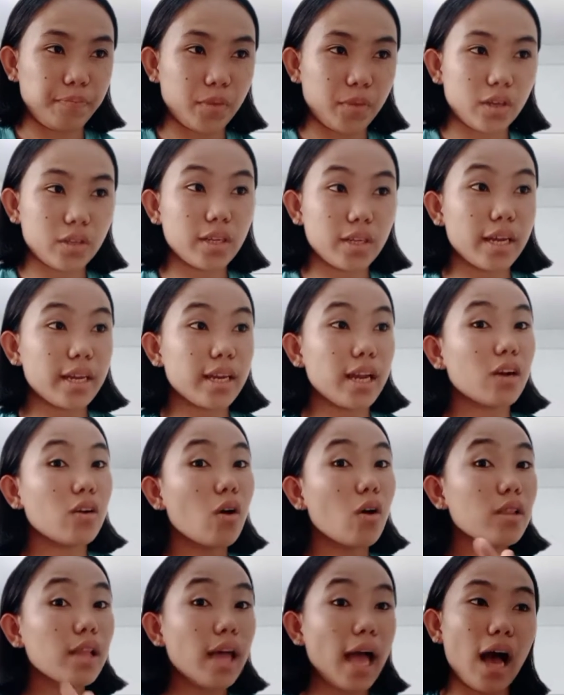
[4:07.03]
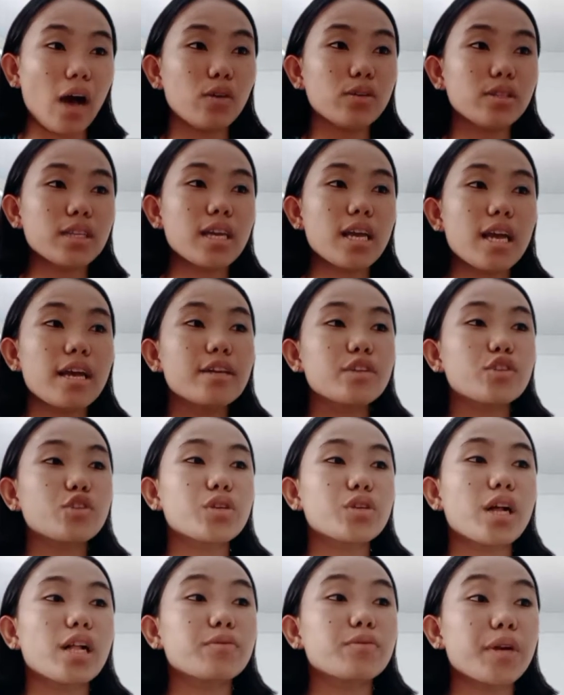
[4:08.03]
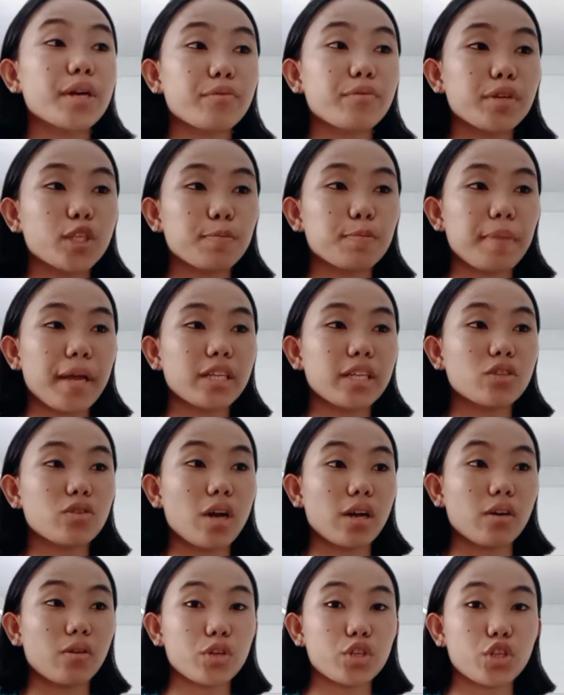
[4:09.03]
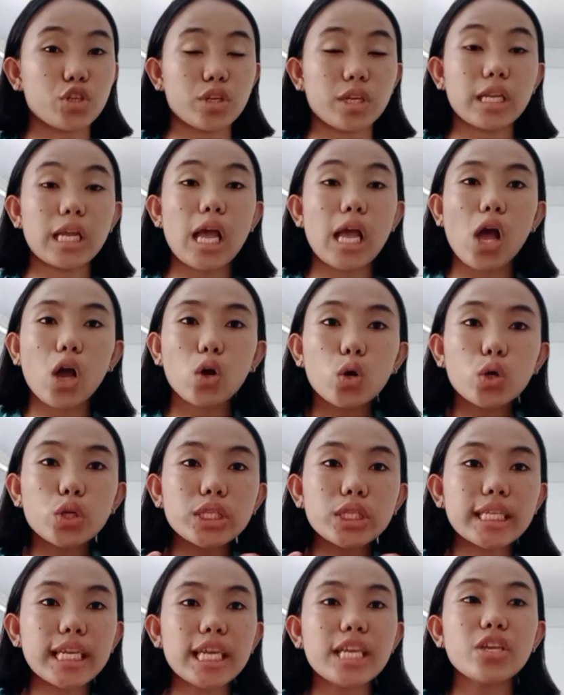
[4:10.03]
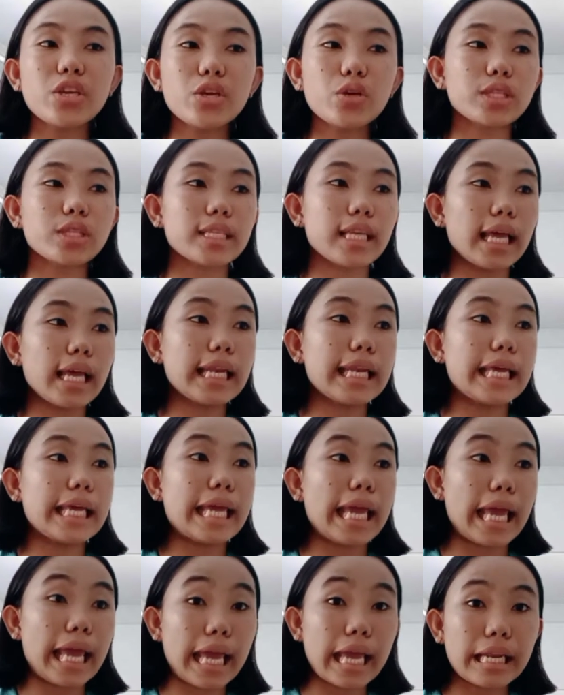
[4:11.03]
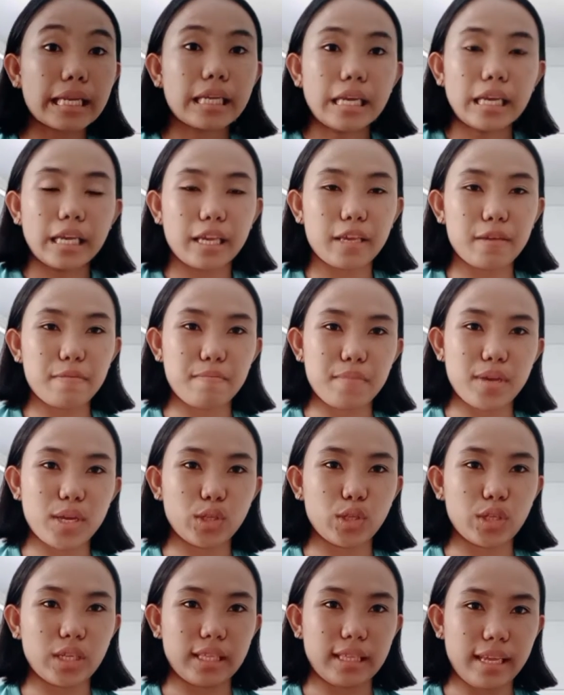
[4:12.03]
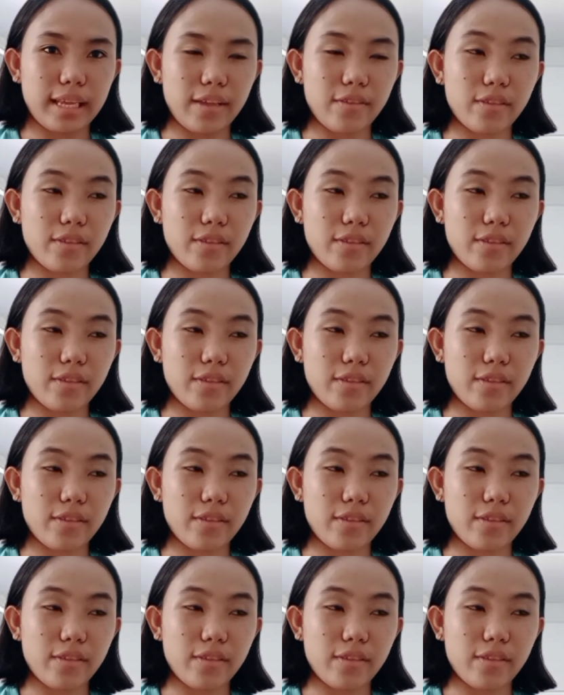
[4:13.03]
So in a call out, children respond to a question continuously and immediately.